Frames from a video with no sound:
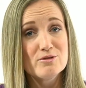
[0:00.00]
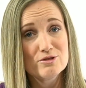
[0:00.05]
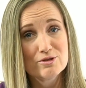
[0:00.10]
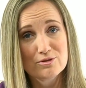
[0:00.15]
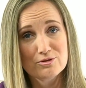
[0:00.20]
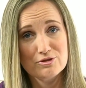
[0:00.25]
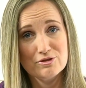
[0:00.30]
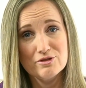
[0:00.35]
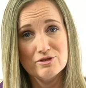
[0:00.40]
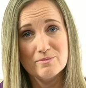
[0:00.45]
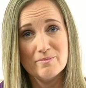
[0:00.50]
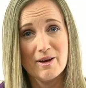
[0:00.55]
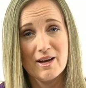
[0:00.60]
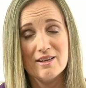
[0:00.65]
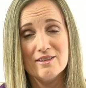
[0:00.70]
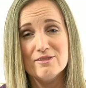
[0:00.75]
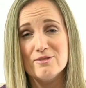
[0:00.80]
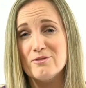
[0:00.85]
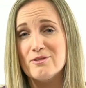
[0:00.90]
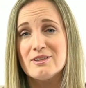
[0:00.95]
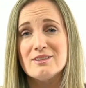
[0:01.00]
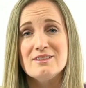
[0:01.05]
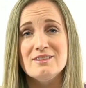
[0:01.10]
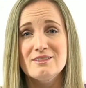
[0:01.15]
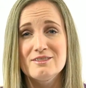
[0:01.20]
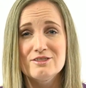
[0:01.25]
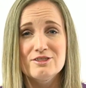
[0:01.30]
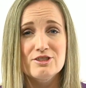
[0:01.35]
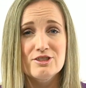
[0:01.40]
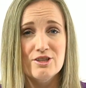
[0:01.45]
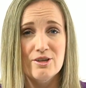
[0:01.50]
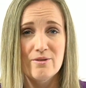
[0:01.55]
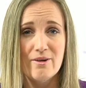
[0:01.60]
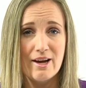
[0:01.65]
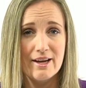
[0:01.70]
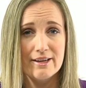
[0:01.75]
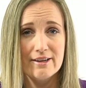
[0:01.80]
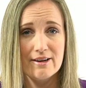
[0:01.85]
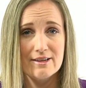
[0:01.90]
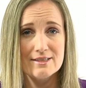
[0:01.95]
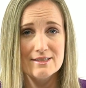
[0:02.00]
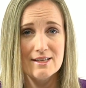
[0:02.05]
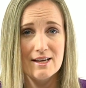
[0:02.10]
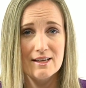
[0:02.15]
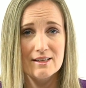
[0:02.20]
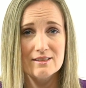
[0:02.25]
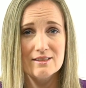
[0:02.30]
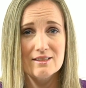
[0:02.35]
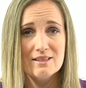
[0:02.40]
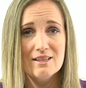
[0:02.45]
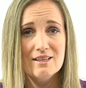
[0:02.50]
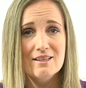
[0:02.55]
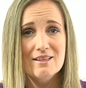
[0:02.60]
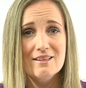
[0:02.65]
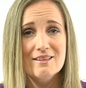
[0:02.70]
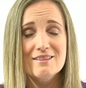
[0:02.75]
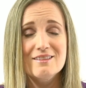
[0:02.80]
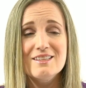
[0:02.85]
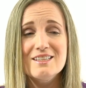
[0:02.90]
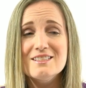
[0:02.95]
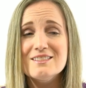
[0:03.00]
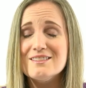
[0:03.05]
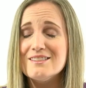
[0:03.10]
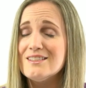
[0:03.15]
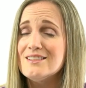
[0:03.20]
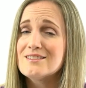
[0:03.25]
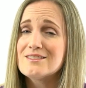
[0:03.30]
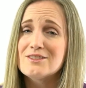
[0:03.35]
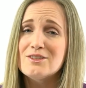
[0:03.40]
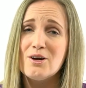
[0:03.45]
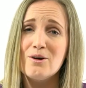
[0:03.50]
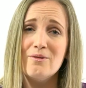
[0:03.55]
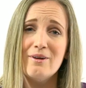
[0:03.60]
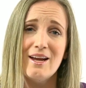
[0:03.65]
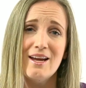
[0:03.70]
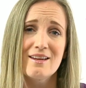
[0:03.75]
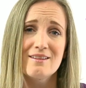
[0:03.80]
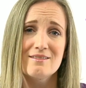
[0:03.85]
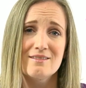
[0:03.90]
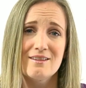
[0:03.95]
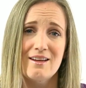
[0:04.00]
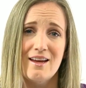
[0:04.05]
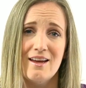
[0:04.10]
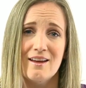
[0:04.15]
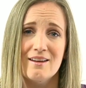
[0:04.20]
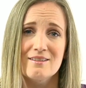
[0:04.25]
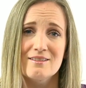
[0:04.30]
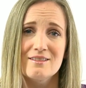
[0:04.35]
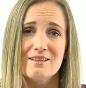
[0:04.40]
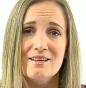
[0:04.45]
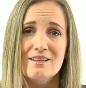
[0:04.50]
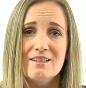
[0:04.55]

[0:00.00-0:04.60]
social smile or little to no eye contact. These things go hand in hand.